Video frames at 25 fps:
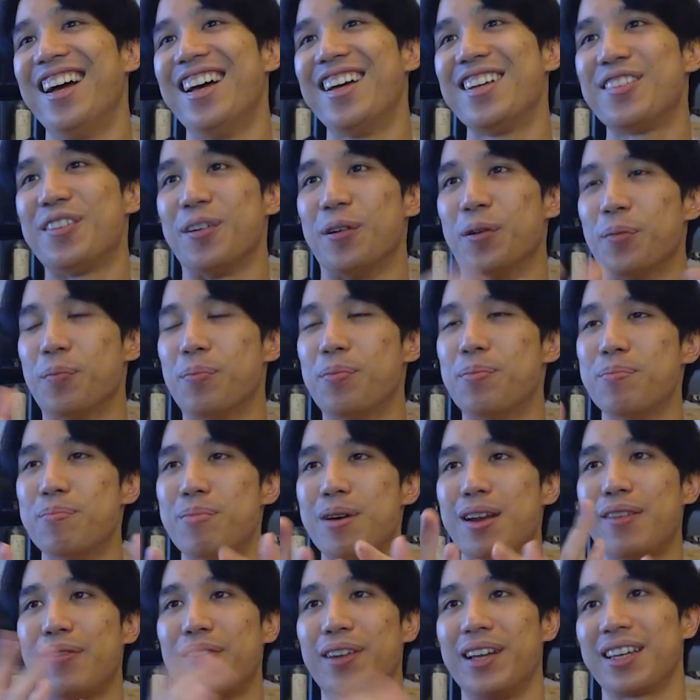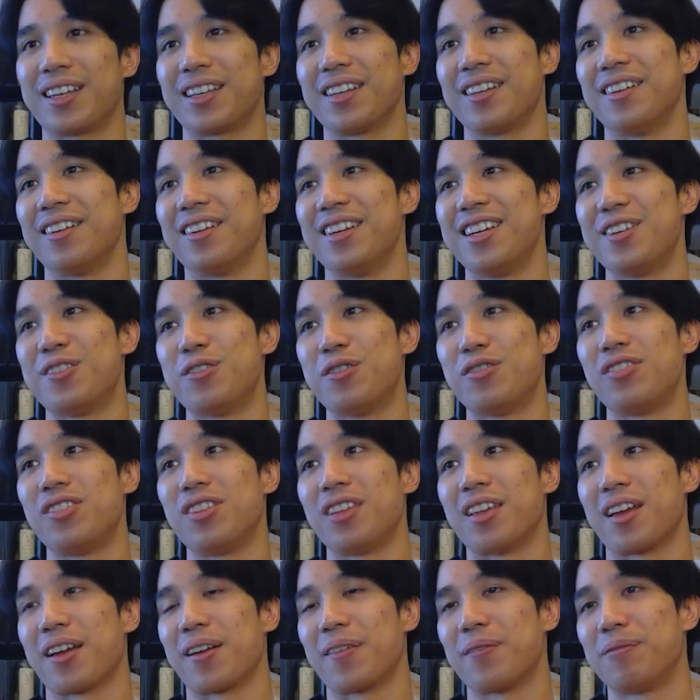So bit of like a
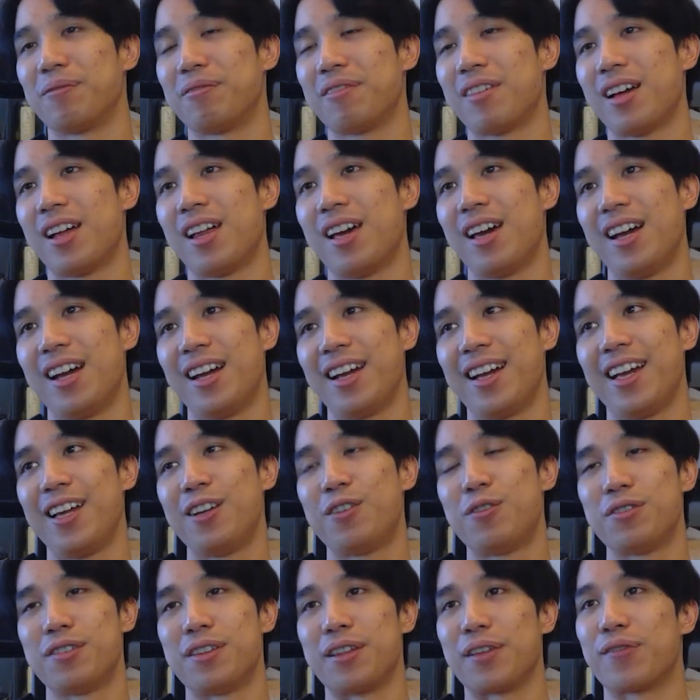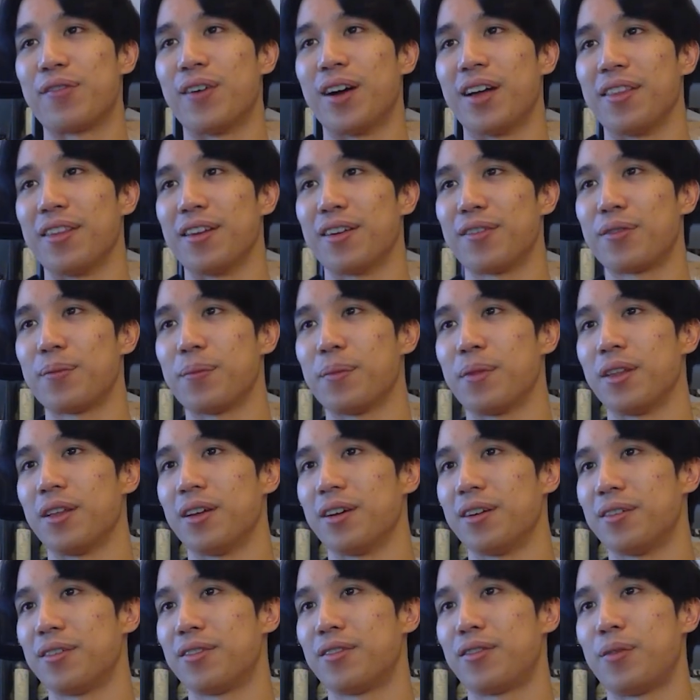interesting find there from
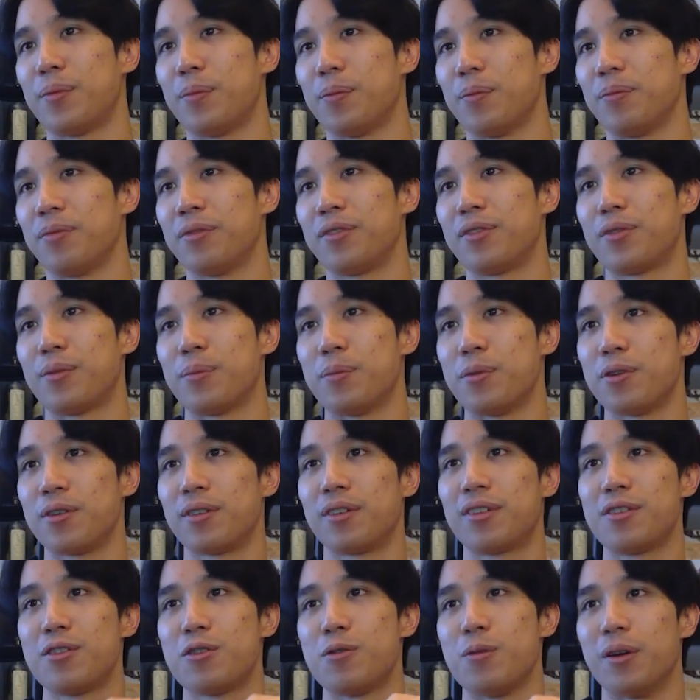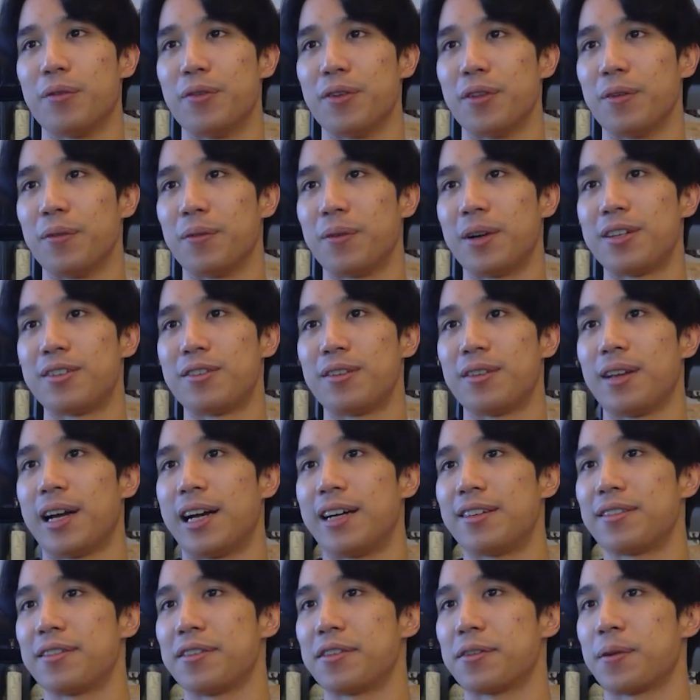whoever
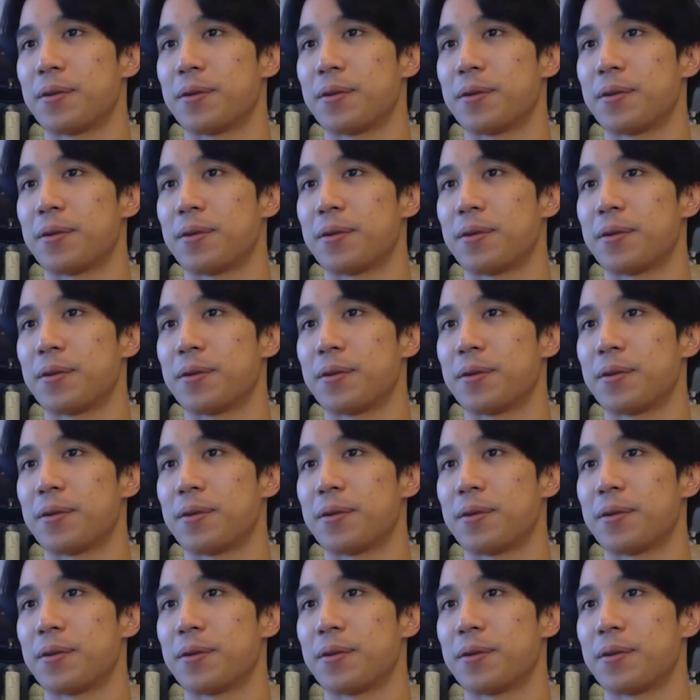asked this